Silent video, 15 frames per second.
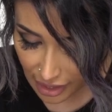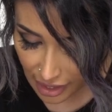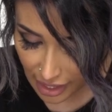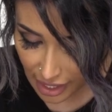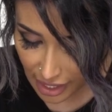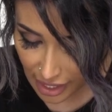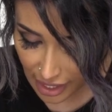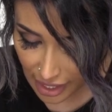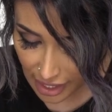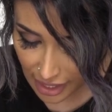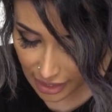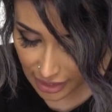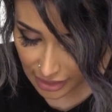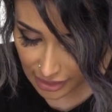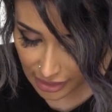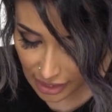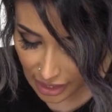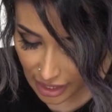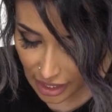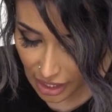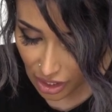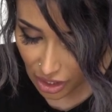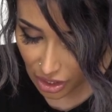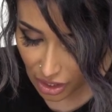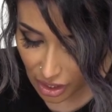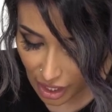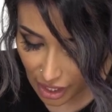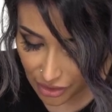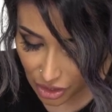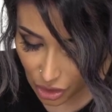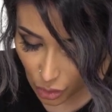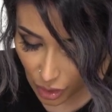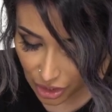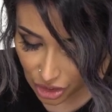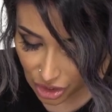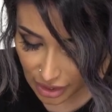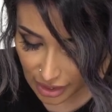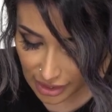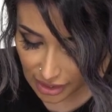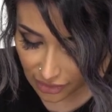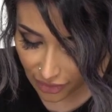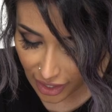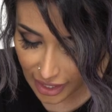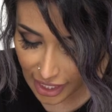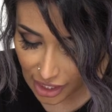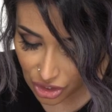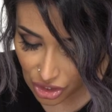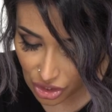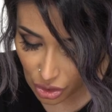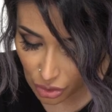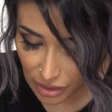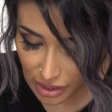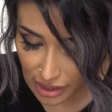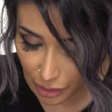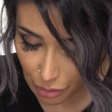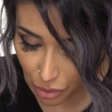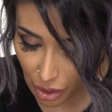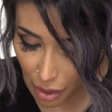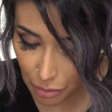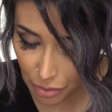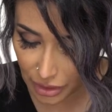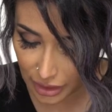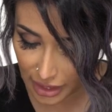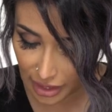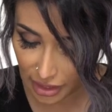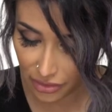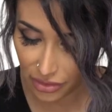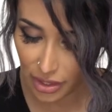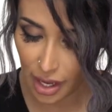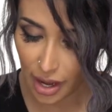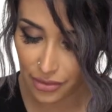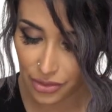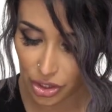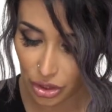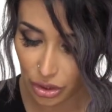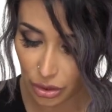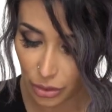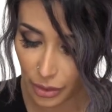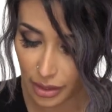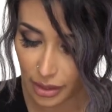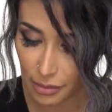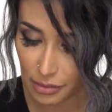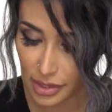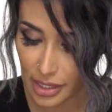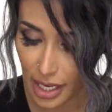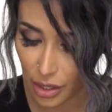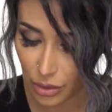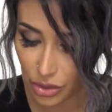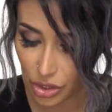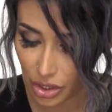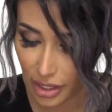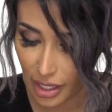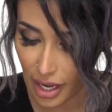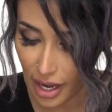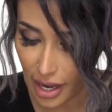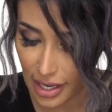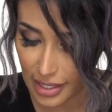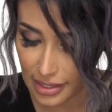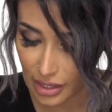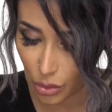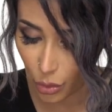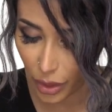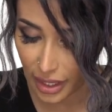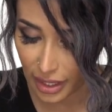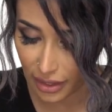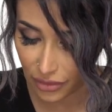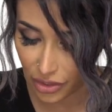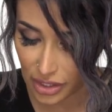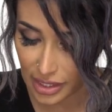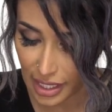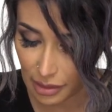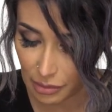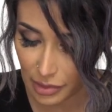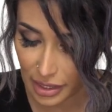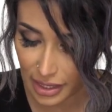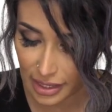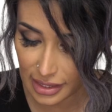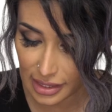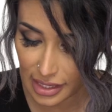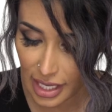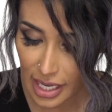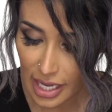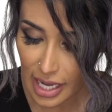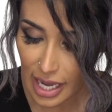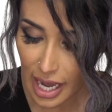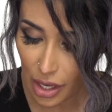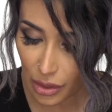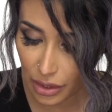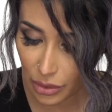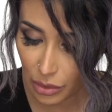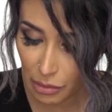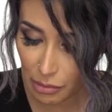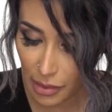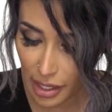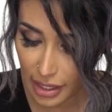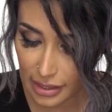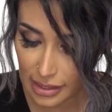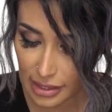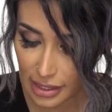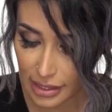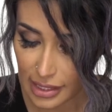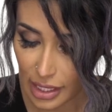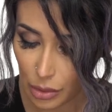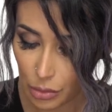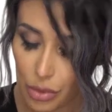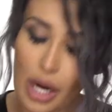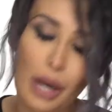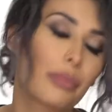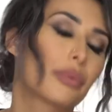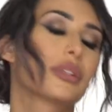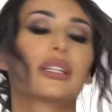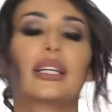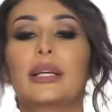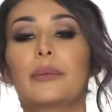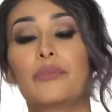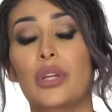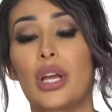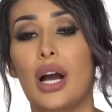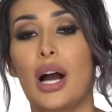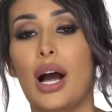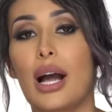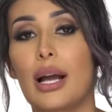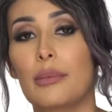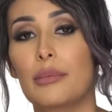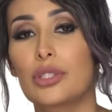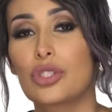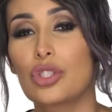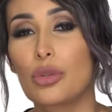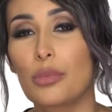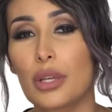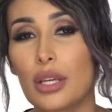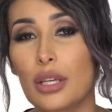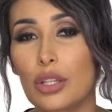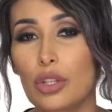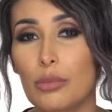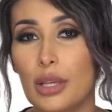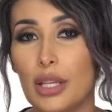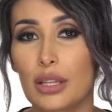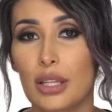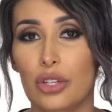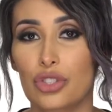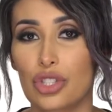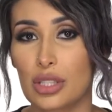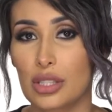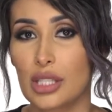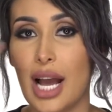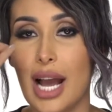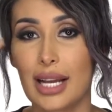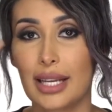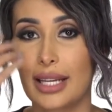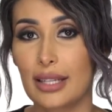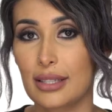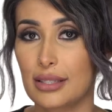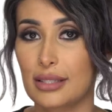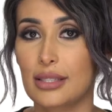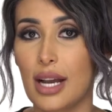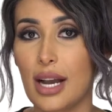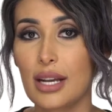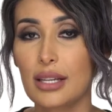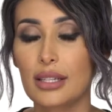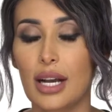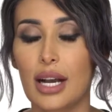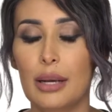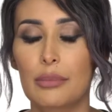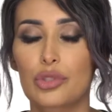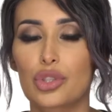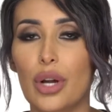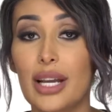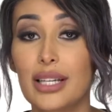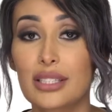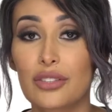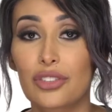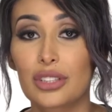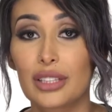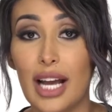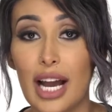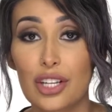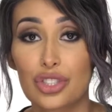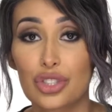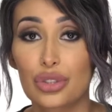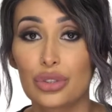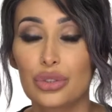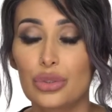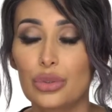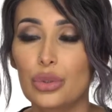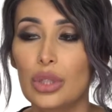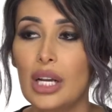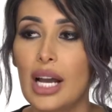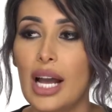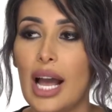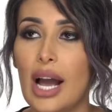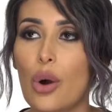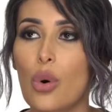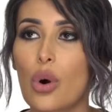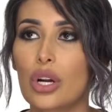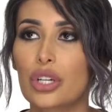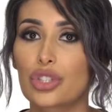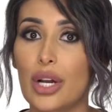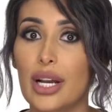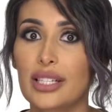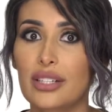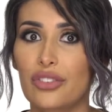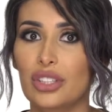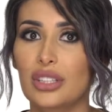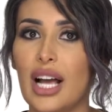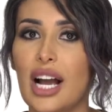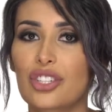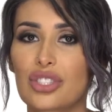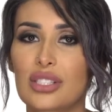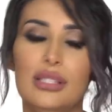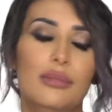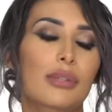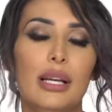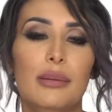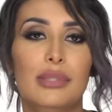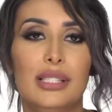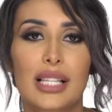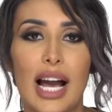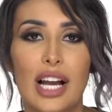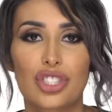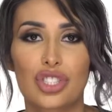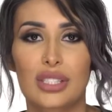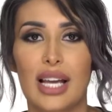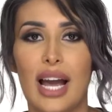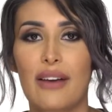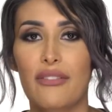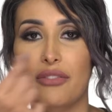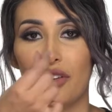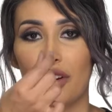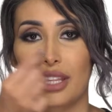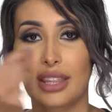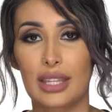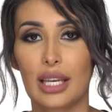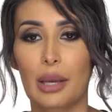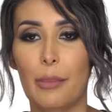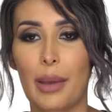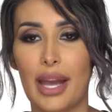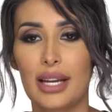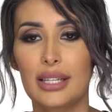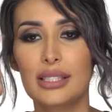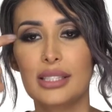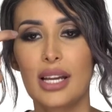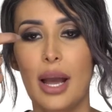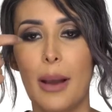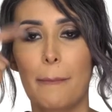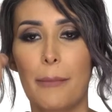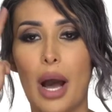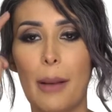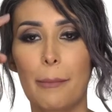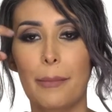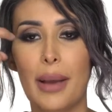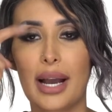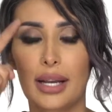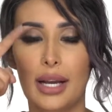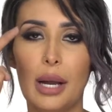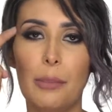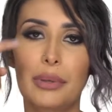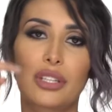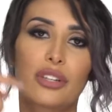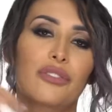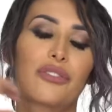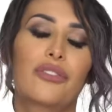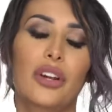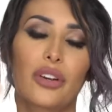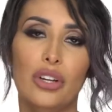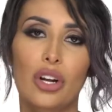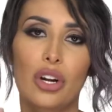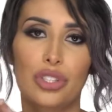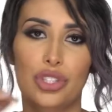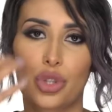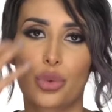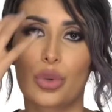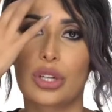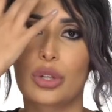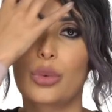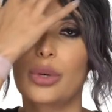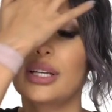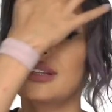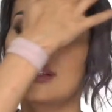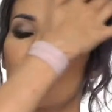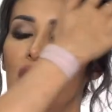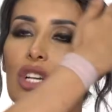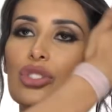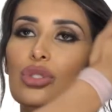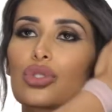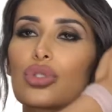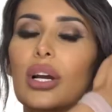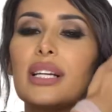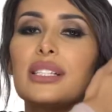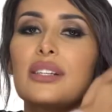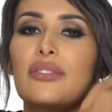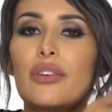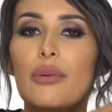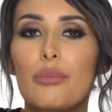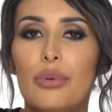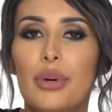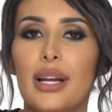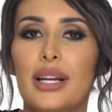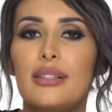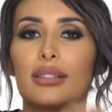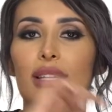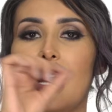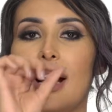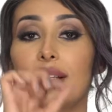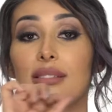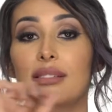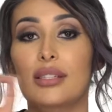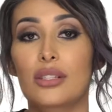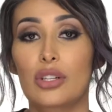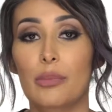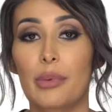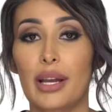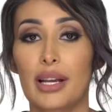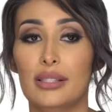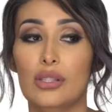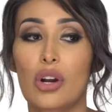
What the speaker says: And her other question is, if eyelashes don't stick properly even after gluing them down to the eyes and waiting for 10 minutes, how can we make it stick down properly? I'm assuming you mean they're just not getting stuck. Try a different lash glue or try different lashes. Sometimes lashes that have a very thick band pop back up and they're very hard to work with. So try a different brand that has thinner bands.